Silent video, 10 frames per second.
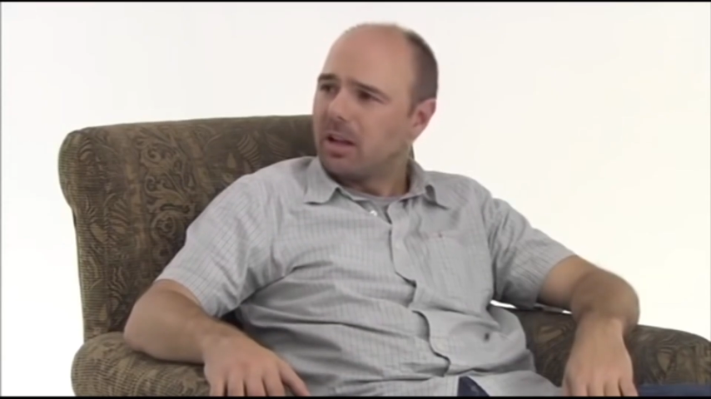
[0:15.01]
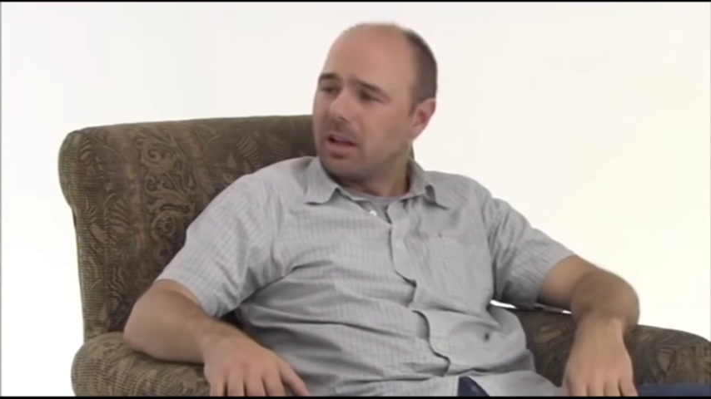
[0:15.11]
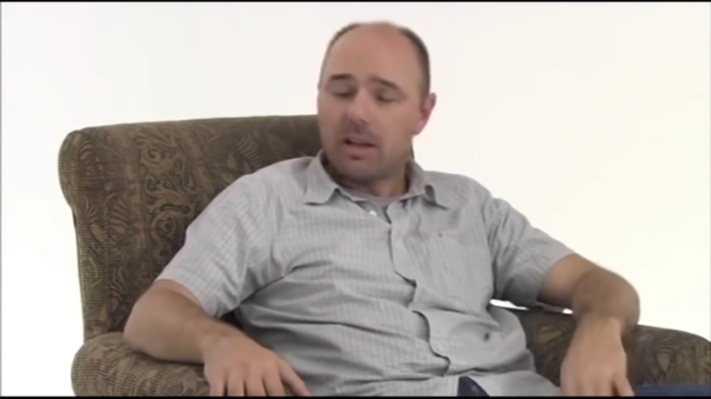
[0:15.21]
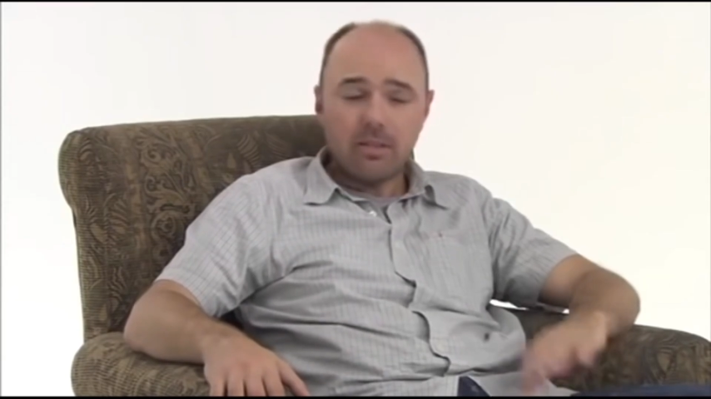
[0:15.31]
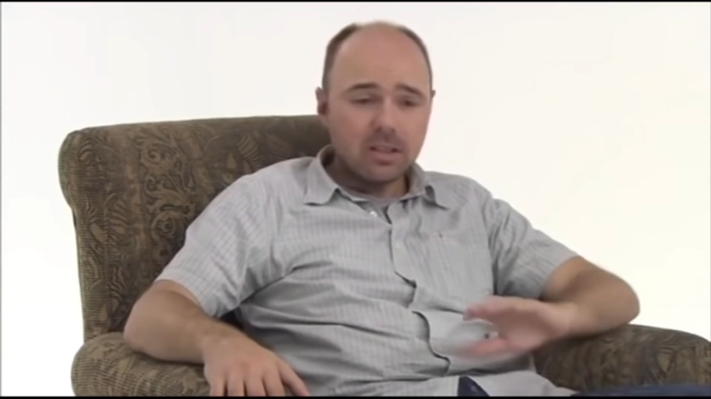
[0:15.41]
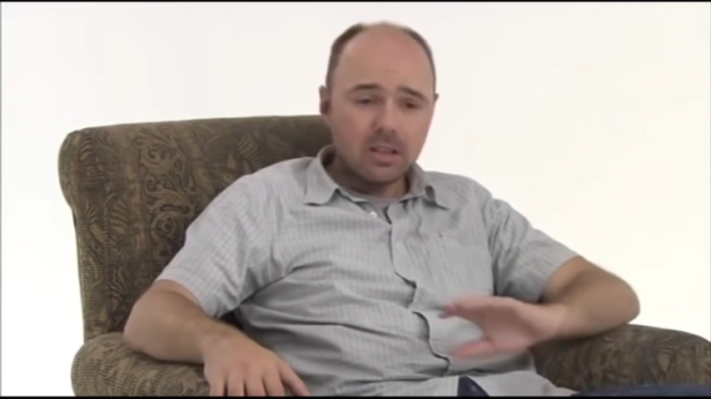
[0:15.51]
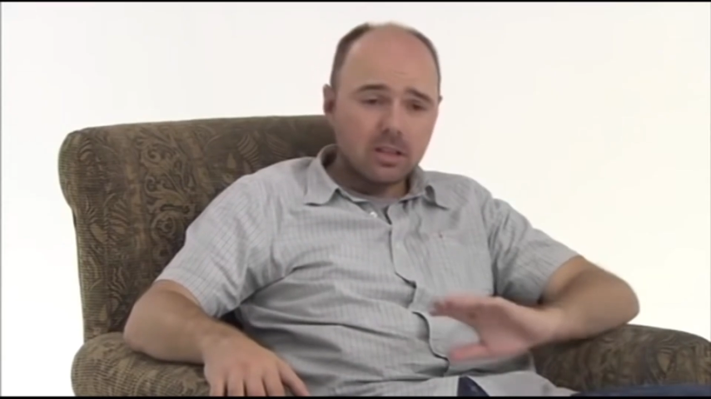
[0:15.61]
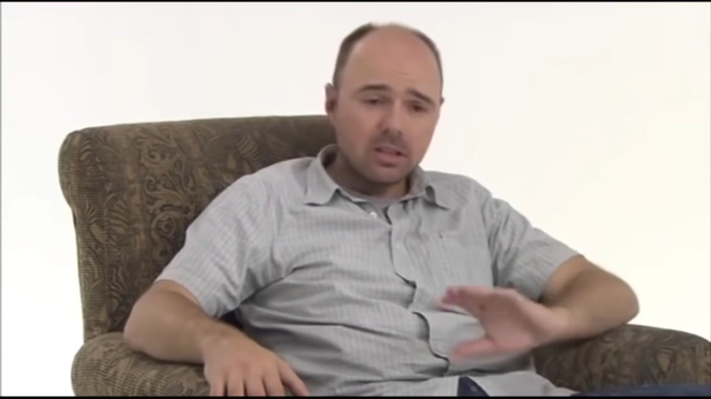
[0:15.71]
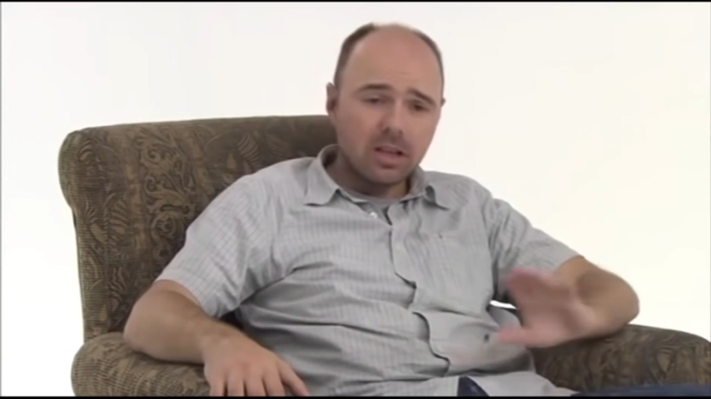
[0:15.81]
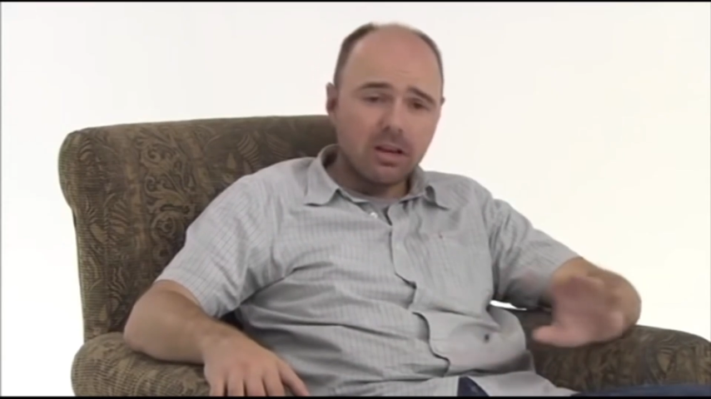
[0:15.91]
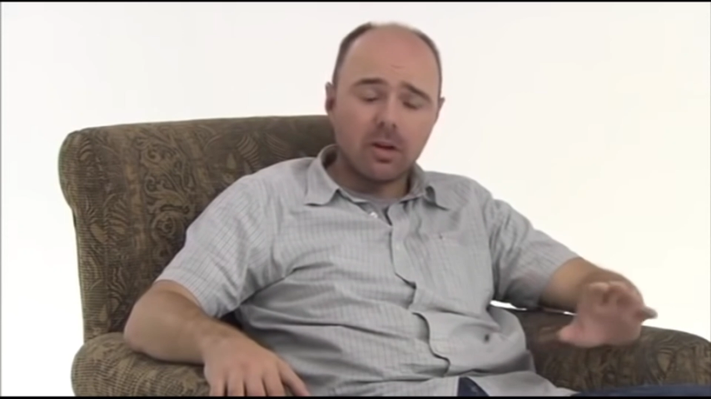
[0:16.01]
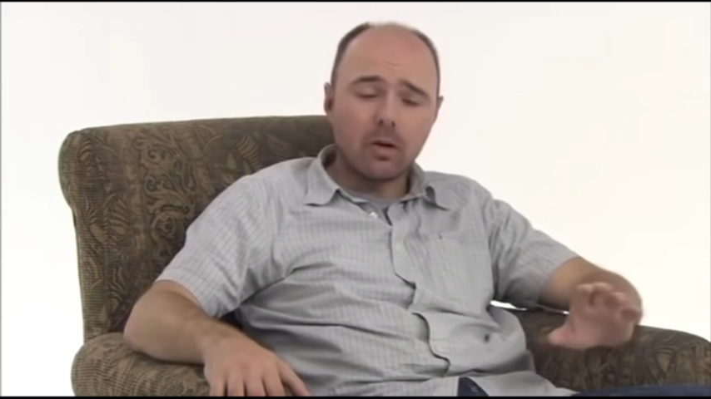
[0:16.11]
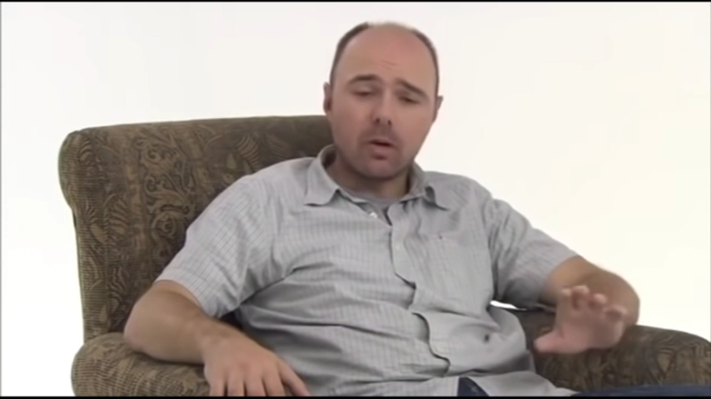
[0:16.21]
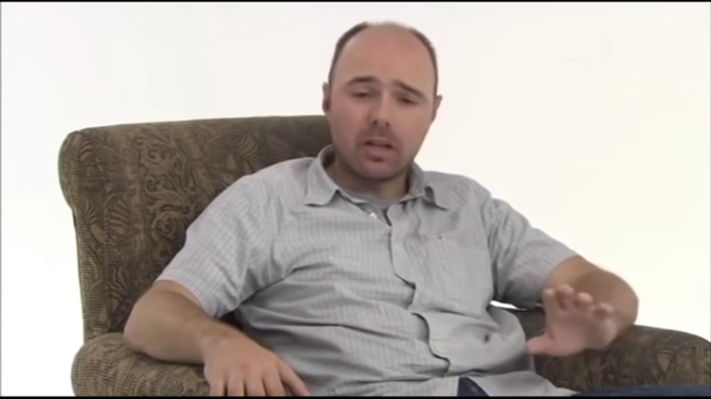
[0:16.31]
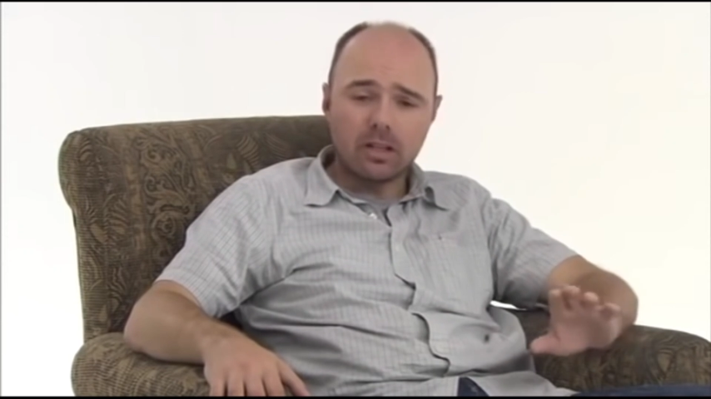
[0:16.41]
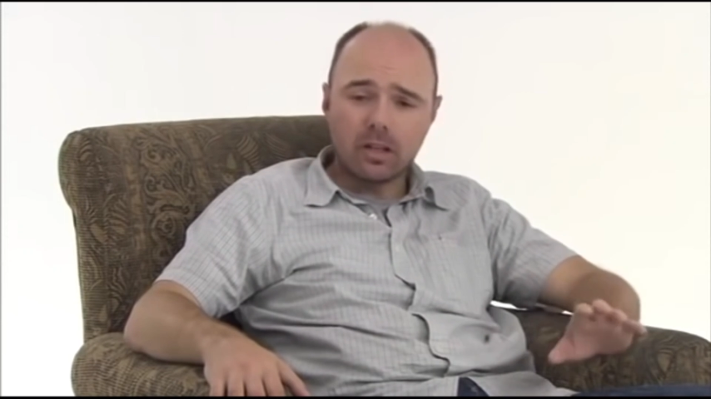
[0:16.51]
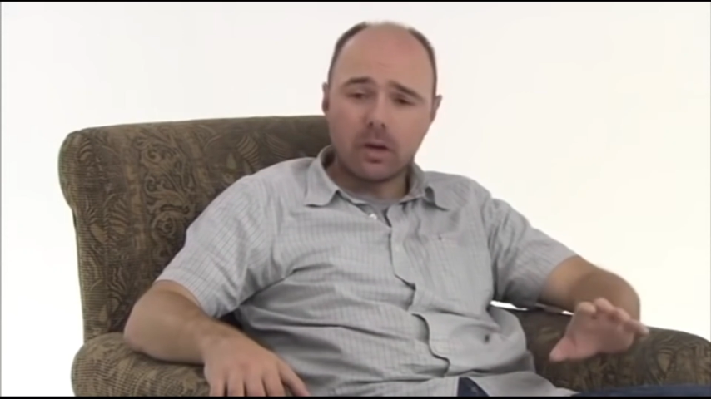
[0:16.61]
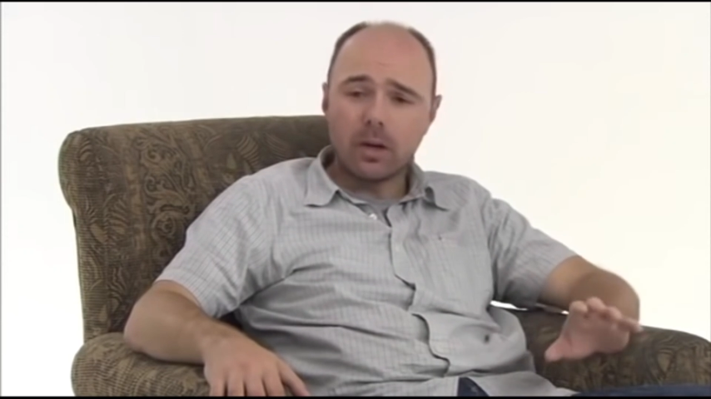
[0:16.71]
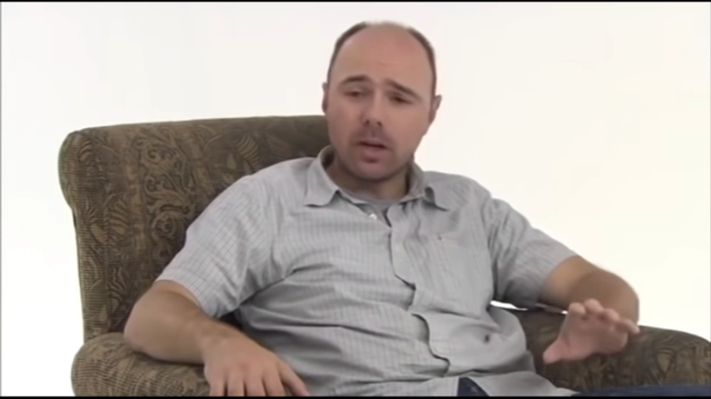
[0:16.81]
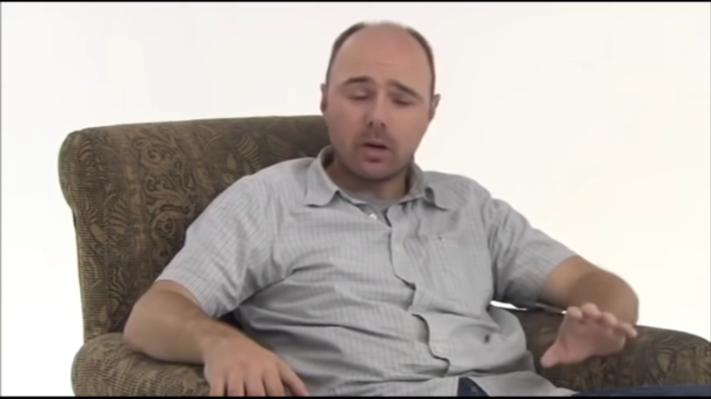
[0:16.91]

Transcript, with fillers: Leave it to Stephen Hawking to do it.